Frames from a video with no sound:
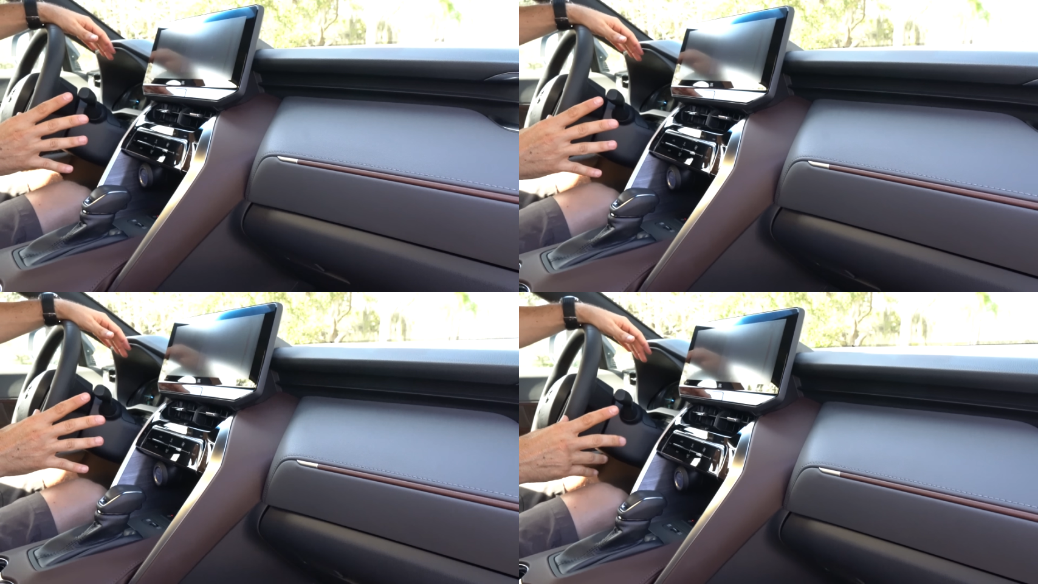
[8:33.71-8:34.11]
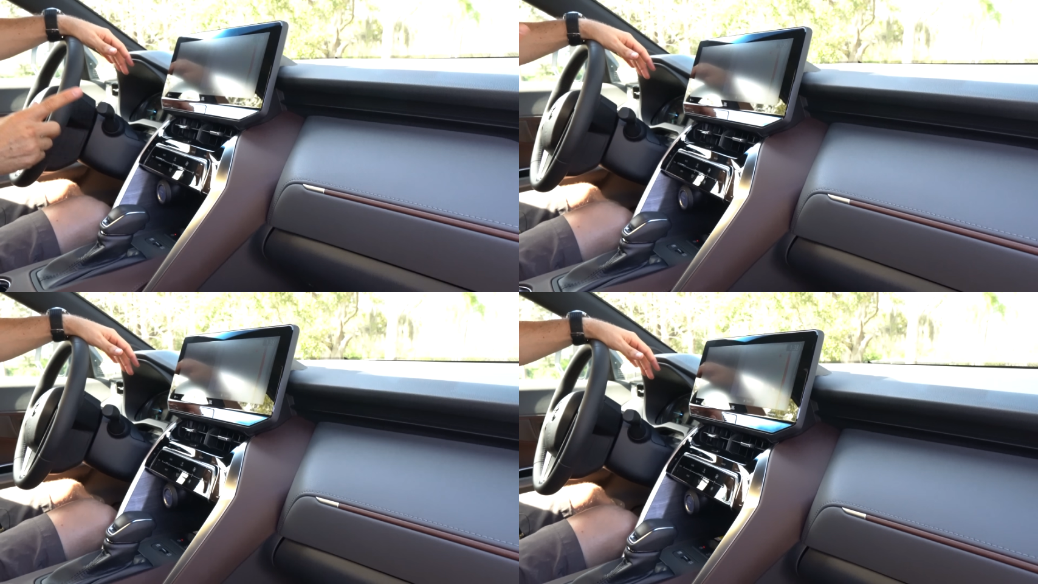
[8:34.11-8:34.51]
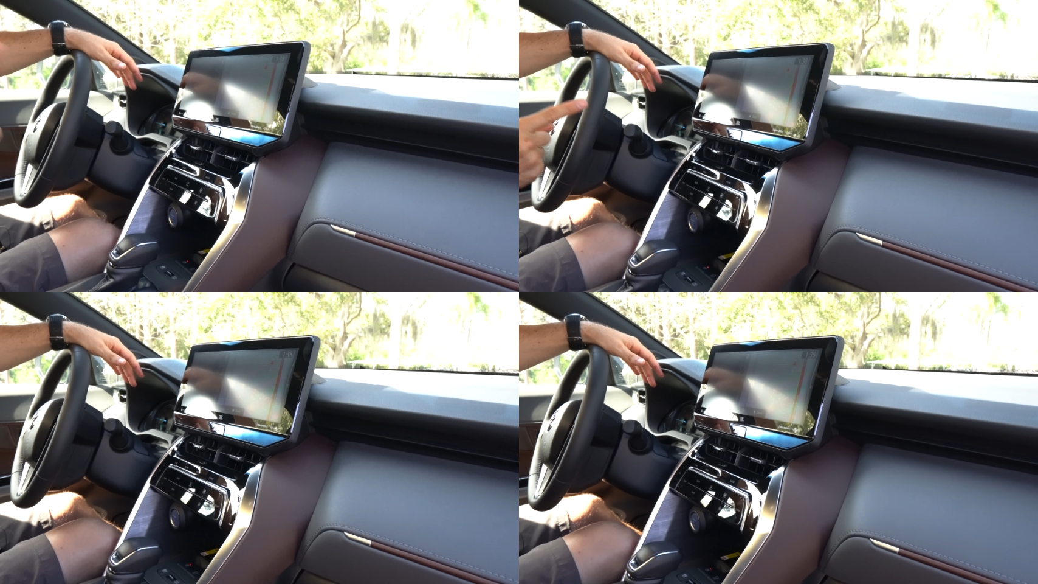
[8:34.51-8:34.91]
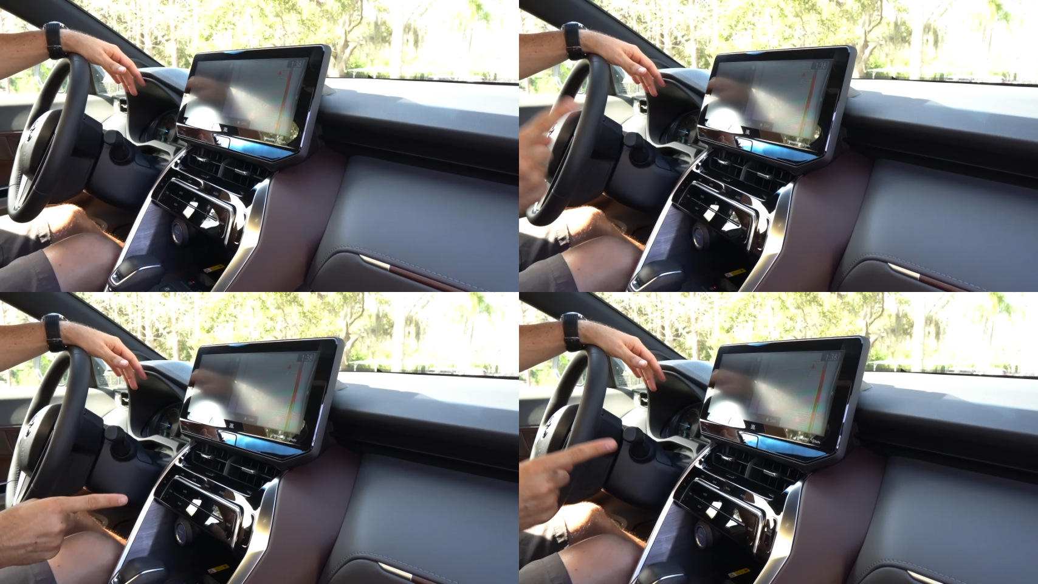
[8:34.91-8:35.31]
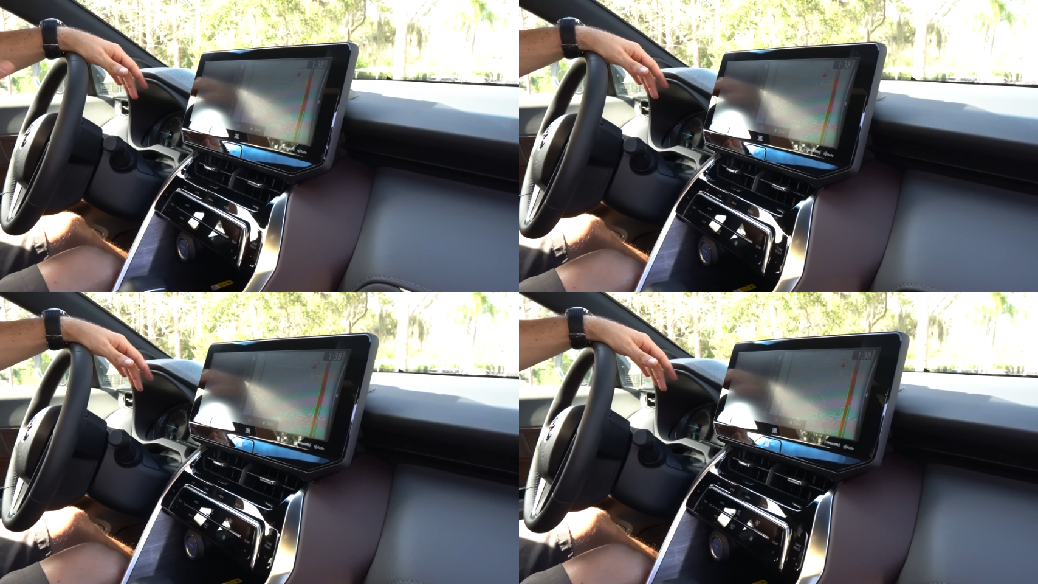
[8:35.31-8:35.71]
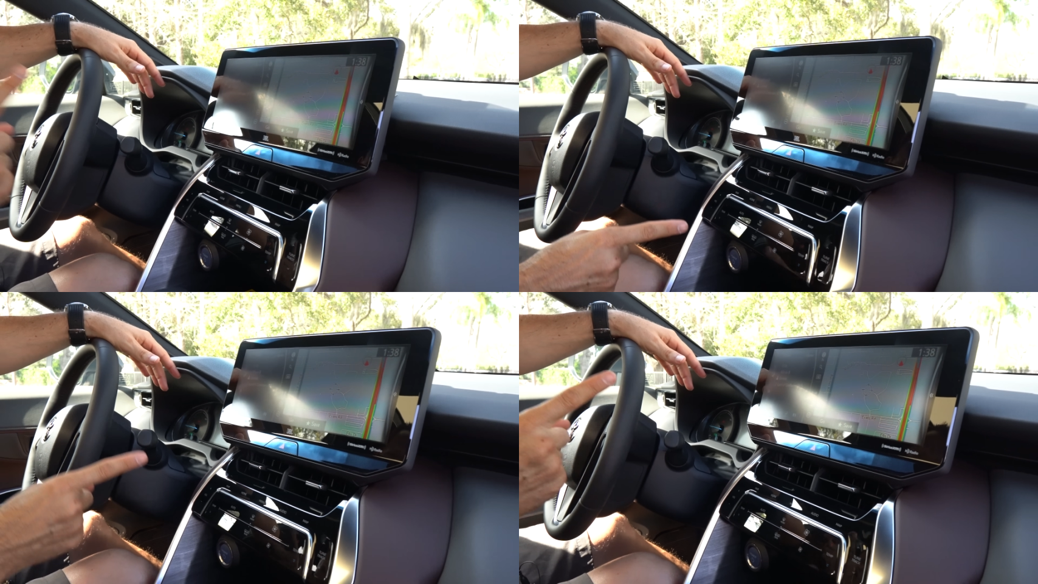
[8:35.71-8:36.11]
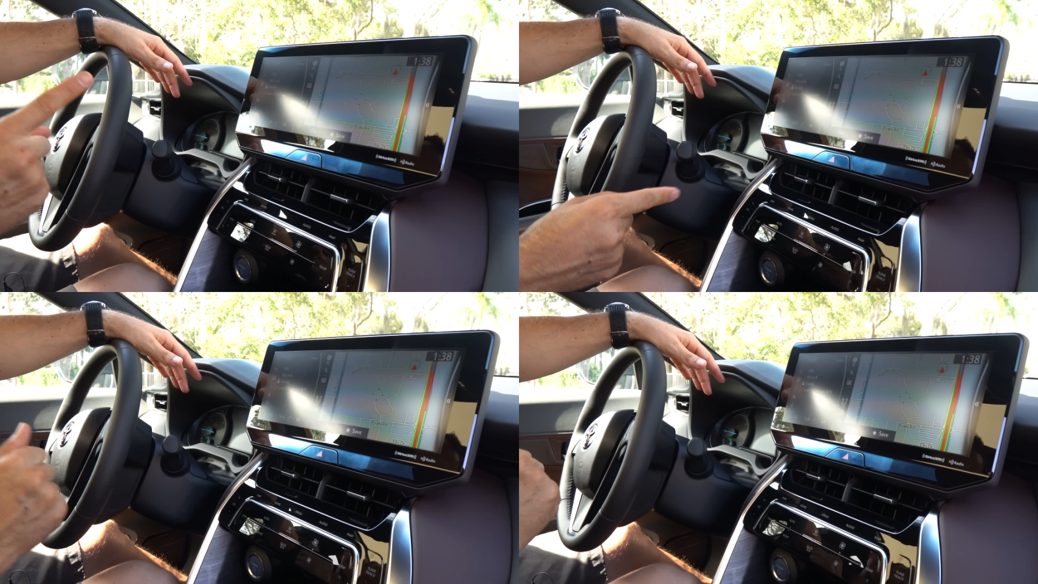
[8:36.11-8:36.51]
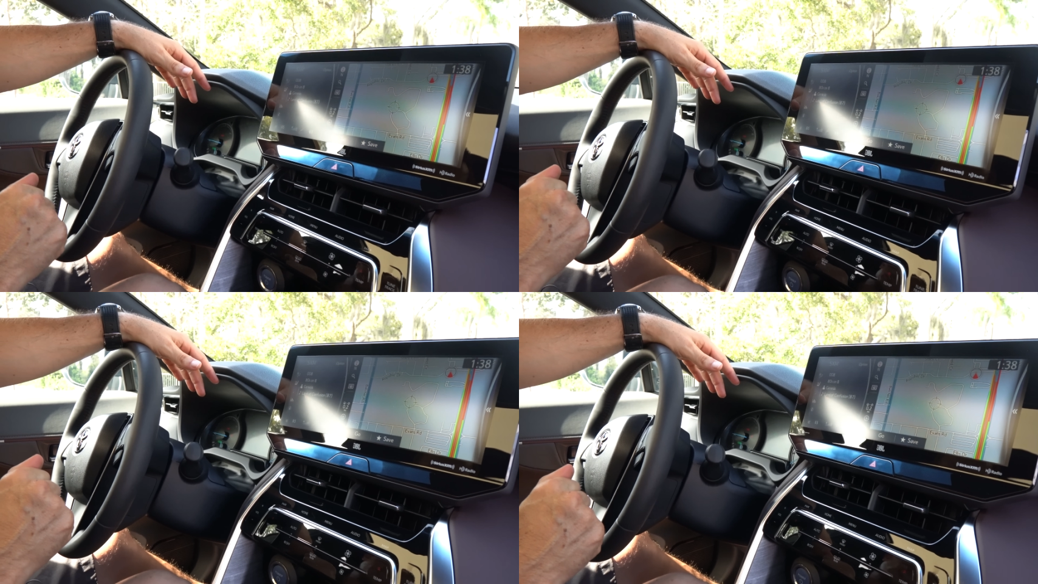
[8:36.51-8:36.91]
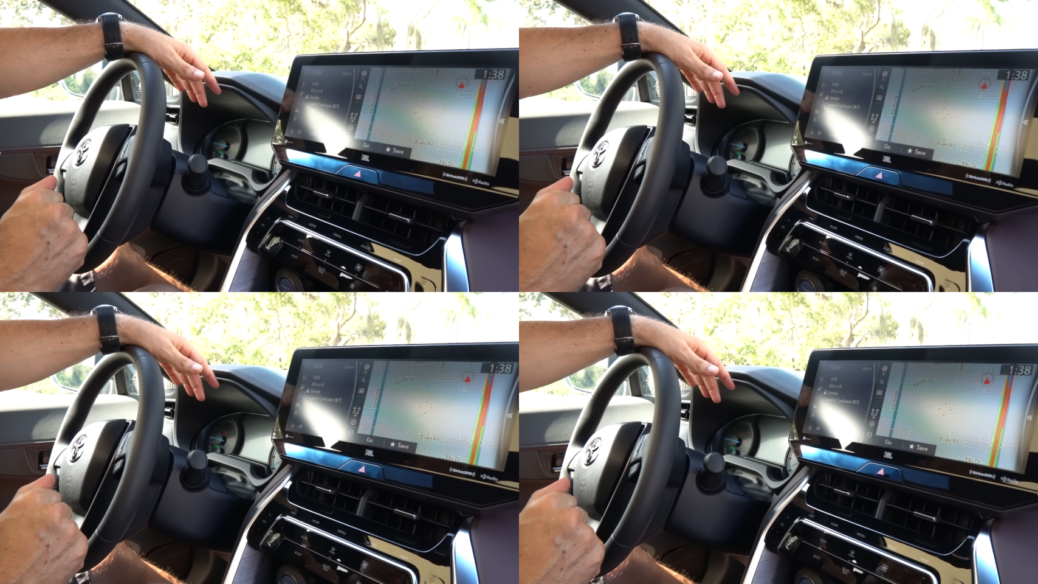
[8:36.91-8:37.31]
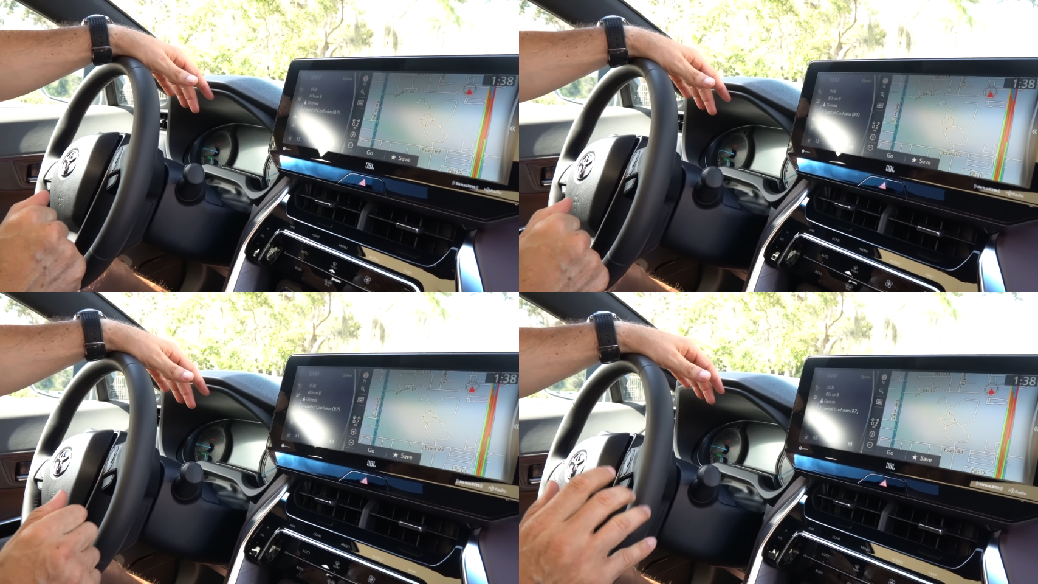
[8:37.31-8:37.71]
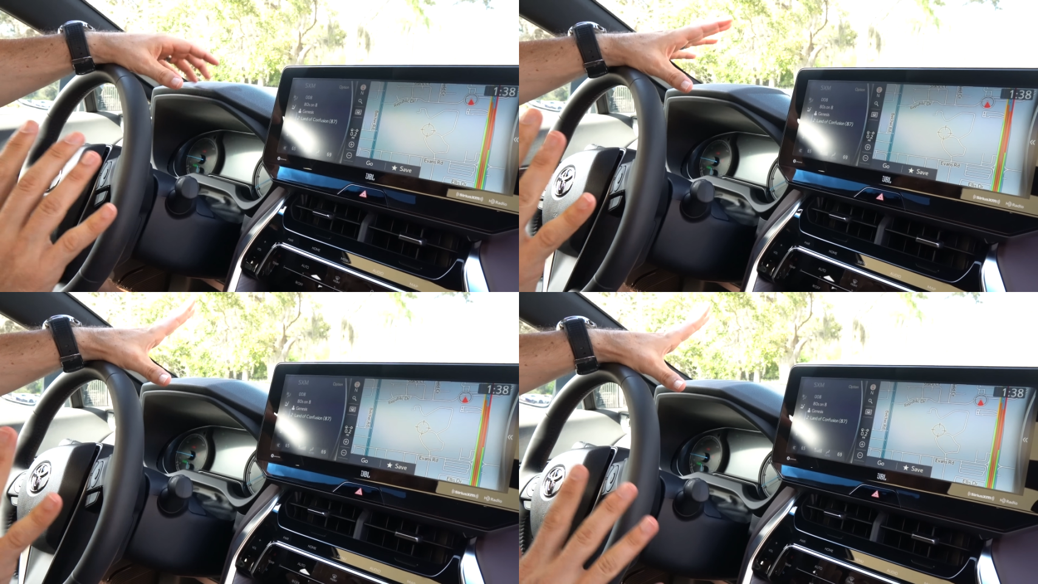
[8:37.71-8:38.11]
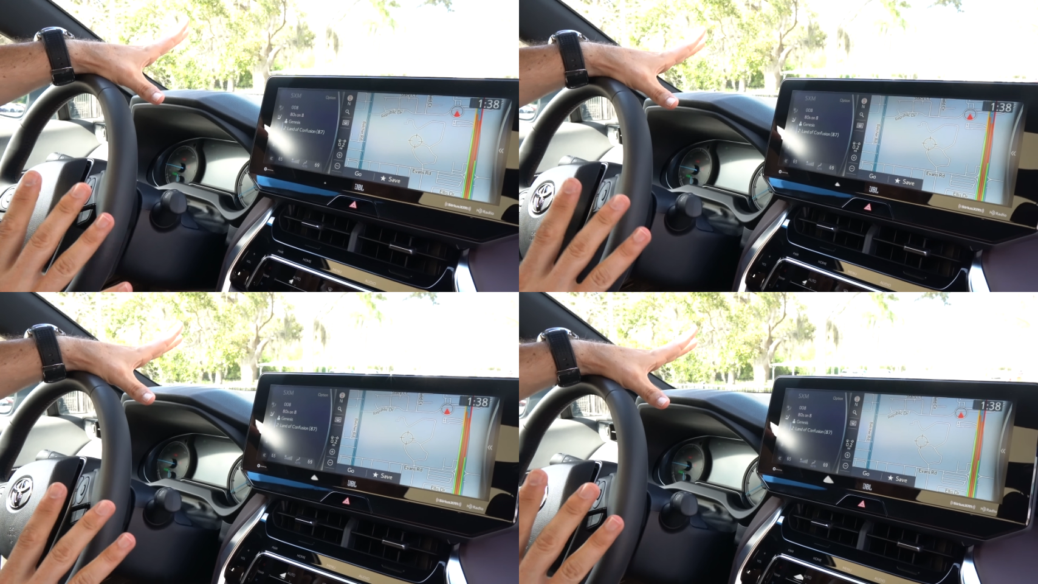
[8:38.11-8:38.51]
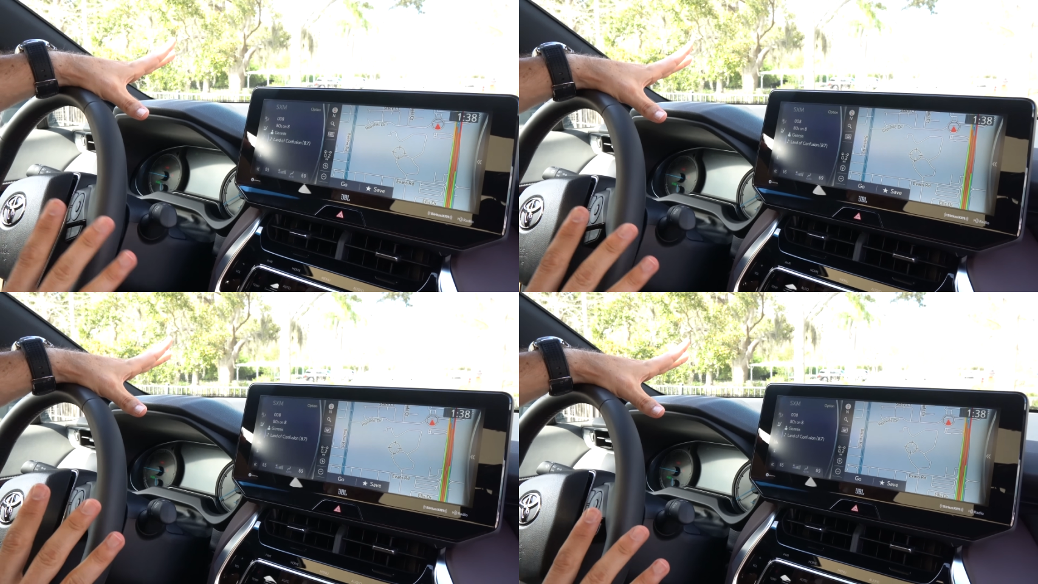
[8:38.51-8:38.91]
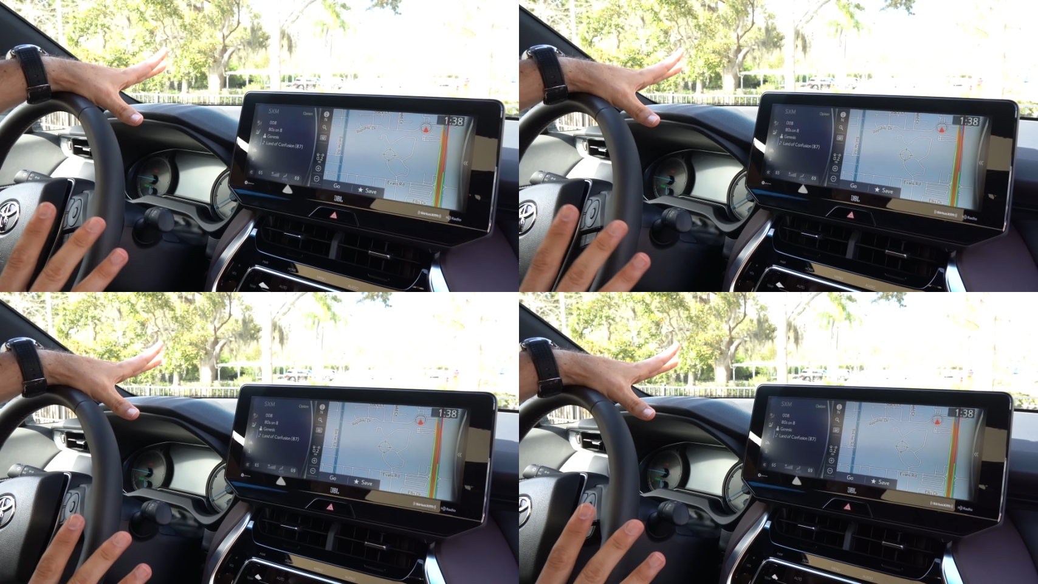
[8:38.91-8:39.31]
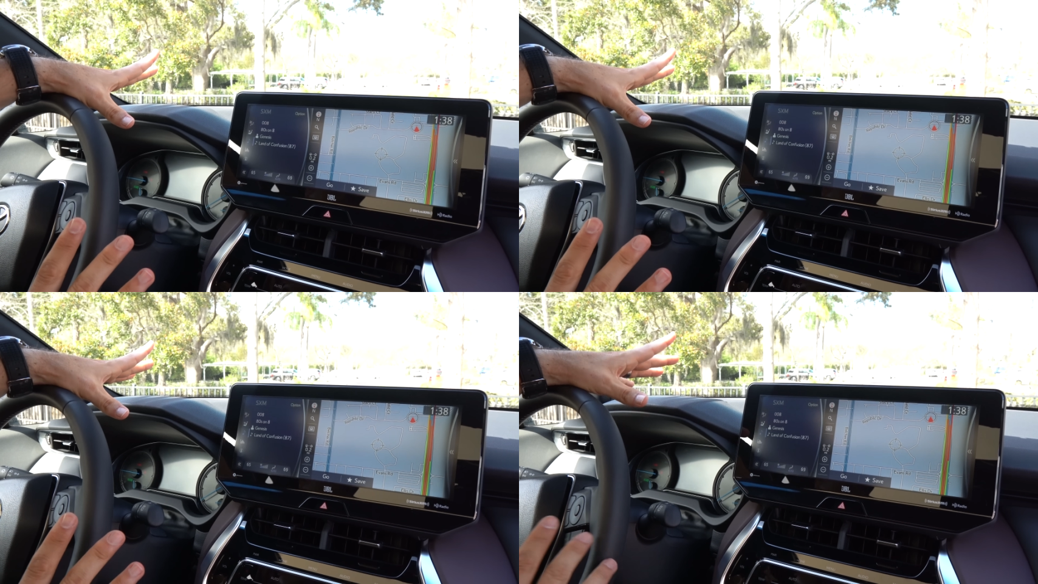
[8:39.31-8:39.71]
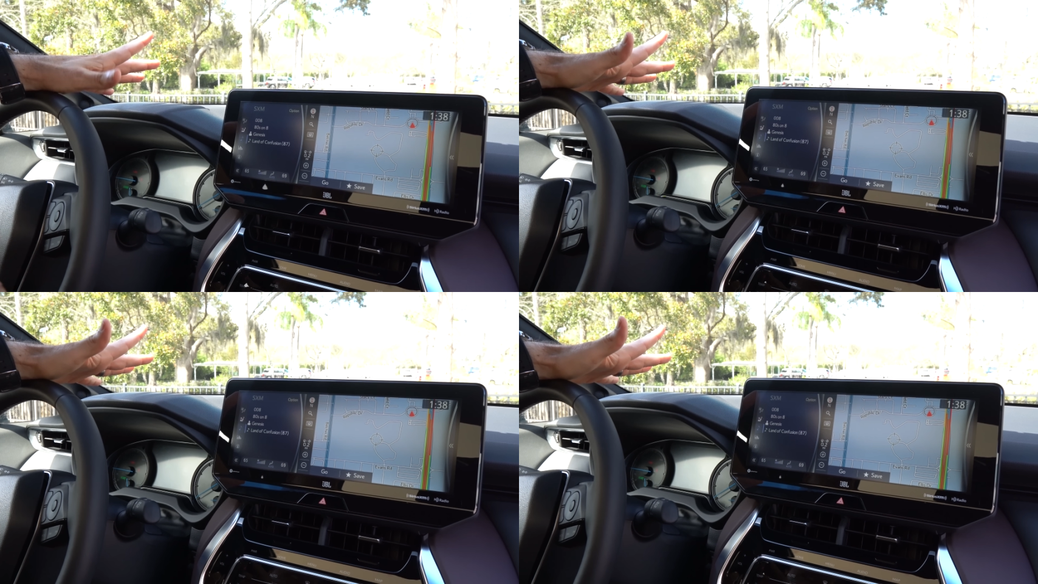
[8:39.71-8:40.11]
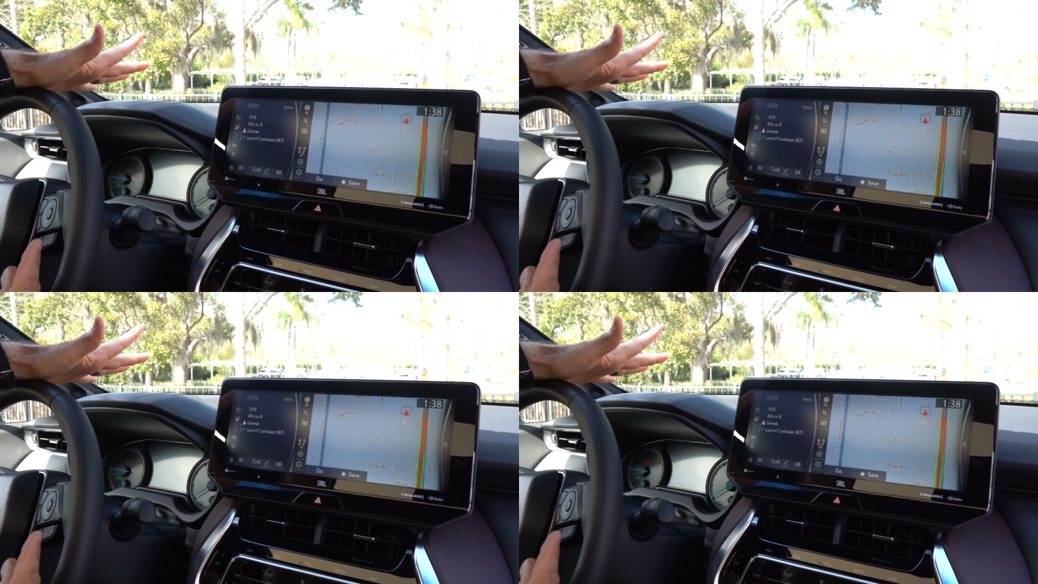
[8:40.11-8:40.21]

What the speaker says: No face is visible, so there are no lips to read.